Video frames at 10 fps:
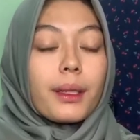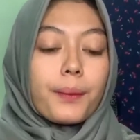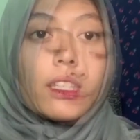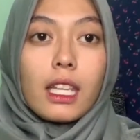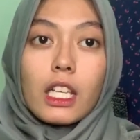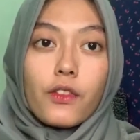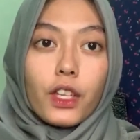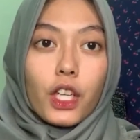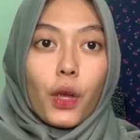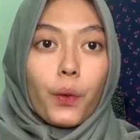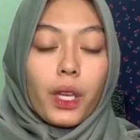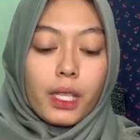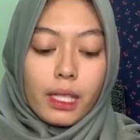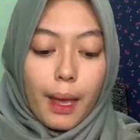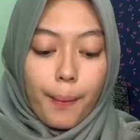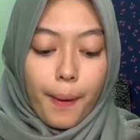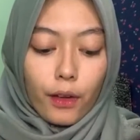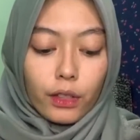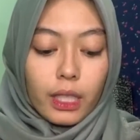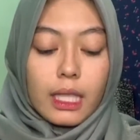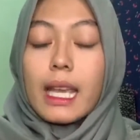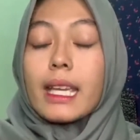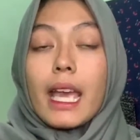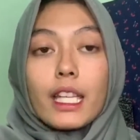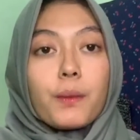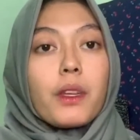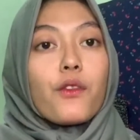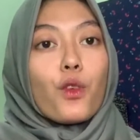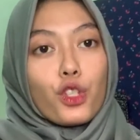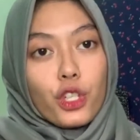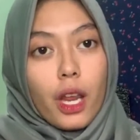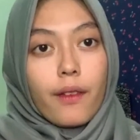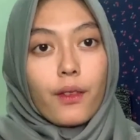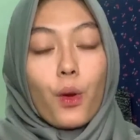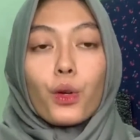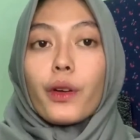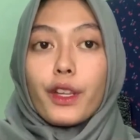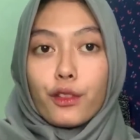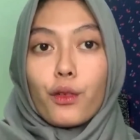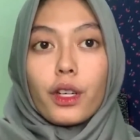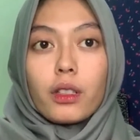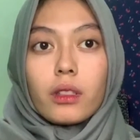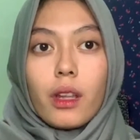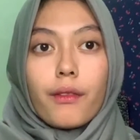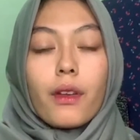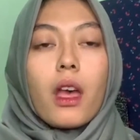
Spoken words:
Sixth video is about ESP for chef or restaurant staff.